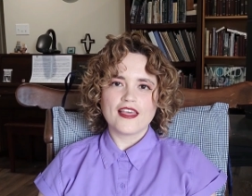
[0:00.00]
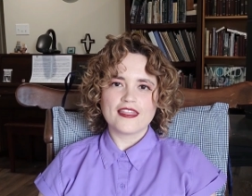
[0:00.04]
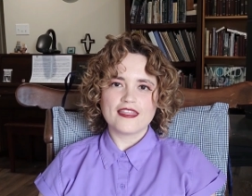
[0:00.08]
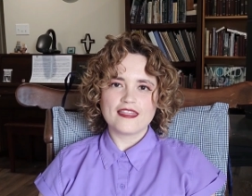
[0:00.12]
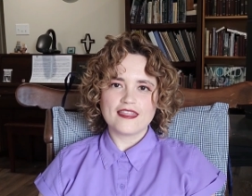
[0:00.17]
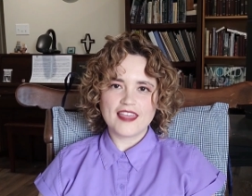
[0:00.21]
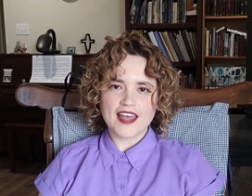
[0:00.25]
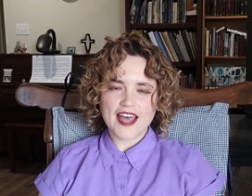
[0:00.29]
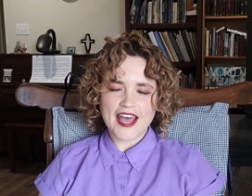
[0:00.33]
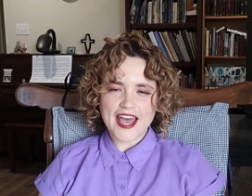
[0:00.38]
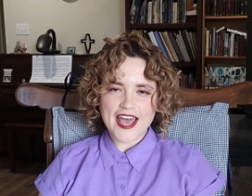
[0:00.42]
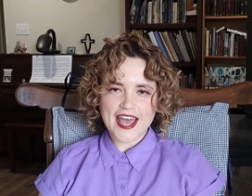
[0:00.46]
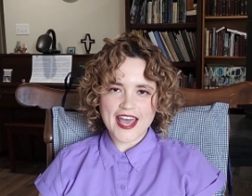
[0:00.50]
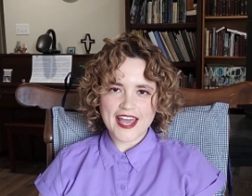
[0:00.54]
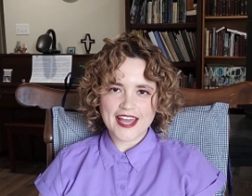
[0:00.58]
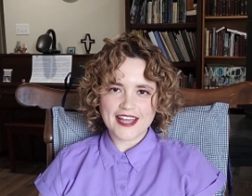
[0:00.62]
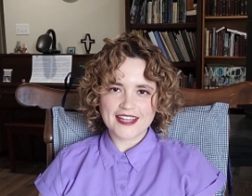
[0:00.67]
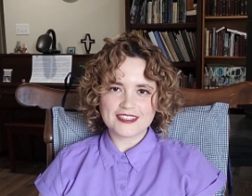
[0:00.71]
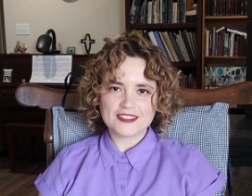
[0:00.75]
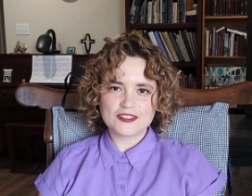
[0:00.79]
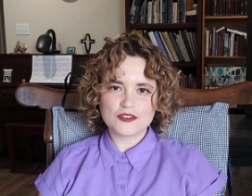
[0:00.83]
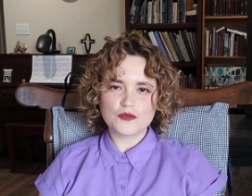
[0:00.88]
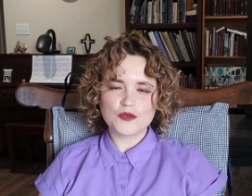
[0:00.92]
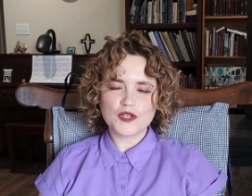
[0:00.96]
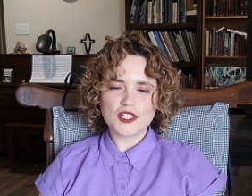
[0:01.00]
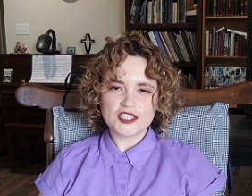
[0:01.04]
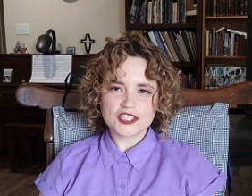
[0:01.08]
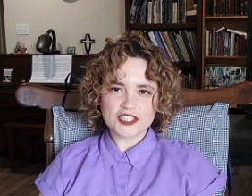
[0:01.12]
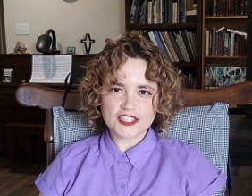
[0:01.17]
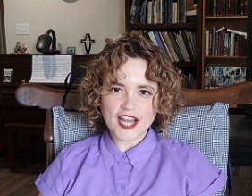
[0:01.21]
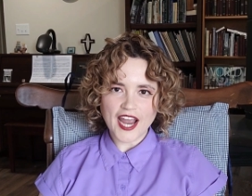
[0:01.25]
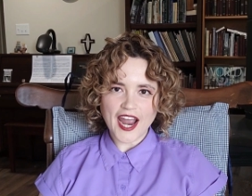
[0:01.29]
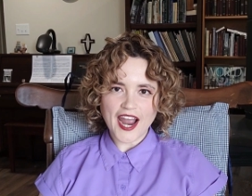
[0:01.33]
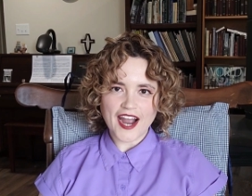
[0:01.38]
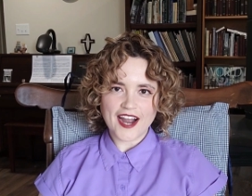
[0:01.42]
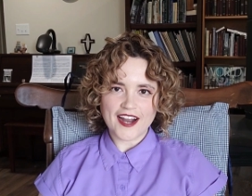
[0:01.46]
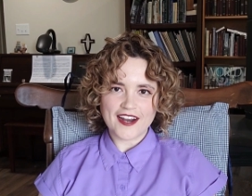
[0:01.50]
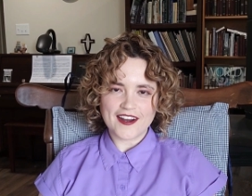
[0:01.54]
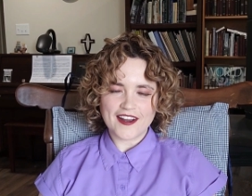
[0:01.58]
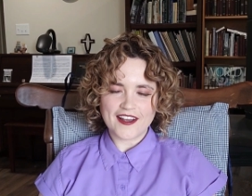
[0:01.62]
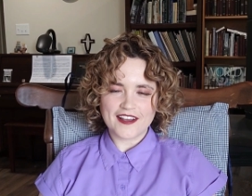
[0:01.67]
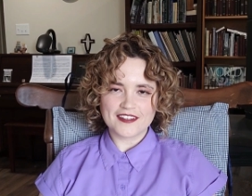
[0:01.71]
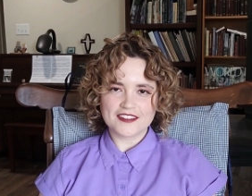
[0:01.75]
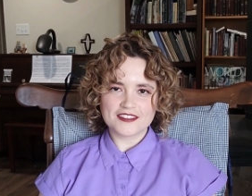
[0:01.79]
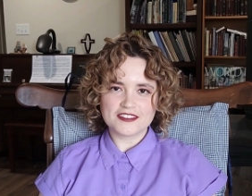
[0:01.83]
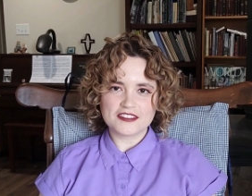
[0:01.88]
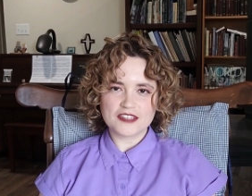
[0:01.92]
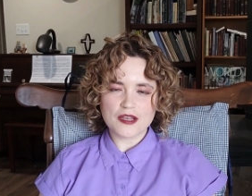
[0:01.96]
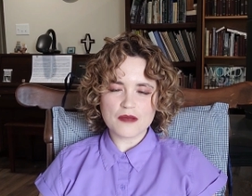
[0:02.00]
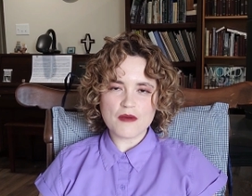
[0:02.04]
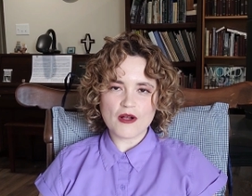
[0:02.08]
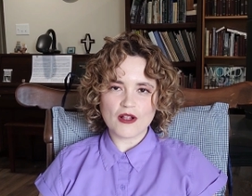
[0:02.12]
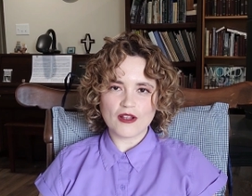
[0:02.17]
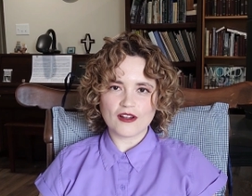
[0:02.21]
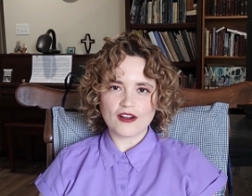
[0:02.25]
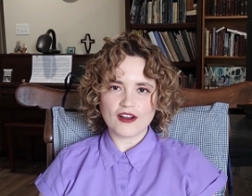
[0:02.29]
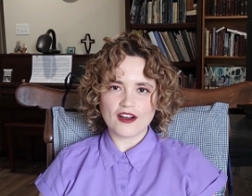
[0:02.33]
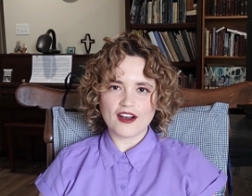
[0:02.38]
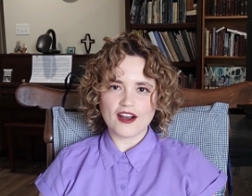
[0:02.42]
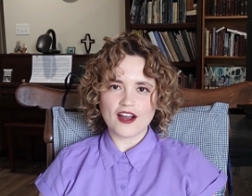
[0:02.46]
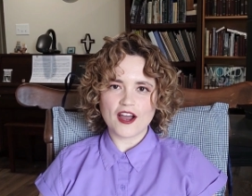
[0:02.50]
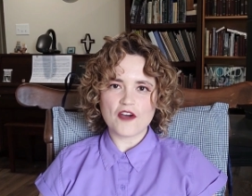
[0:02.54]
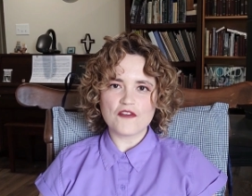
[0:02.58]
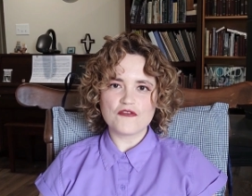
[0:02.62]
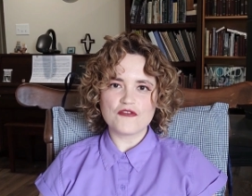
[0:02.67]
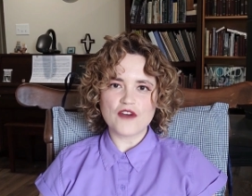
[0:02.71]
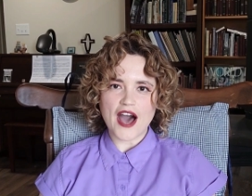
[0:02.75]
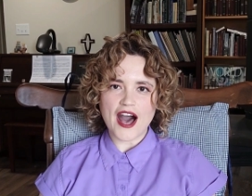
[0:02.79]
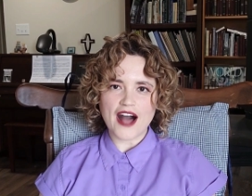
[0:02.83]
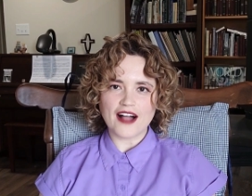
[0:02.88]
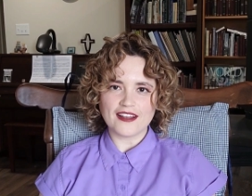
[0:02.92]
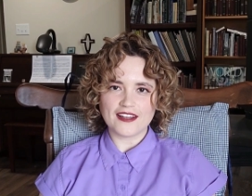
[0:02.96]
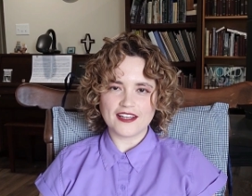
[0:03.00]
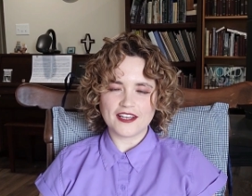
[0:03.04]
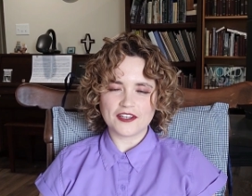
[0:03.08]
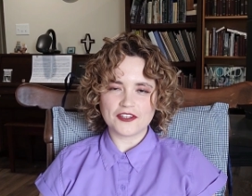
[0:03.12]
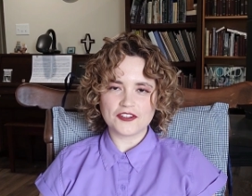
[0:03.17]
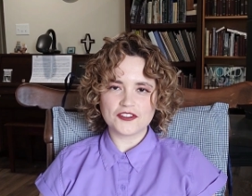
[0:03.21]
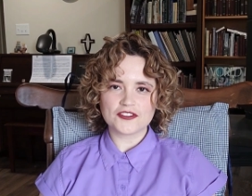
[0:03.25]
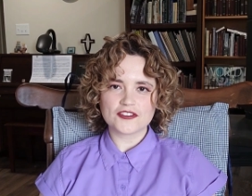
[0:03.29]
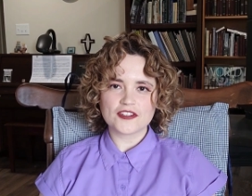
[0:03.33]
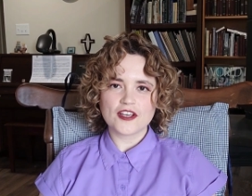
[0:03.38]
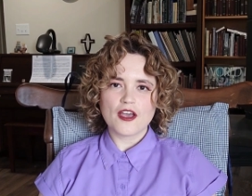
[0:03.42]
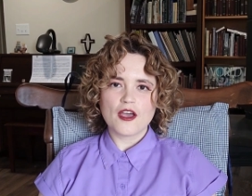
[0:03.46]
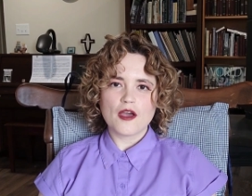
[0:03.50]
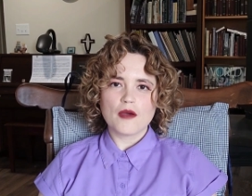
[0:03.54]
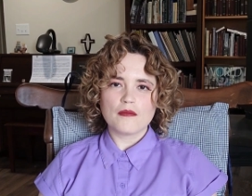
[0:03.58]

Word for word: that we share similar values,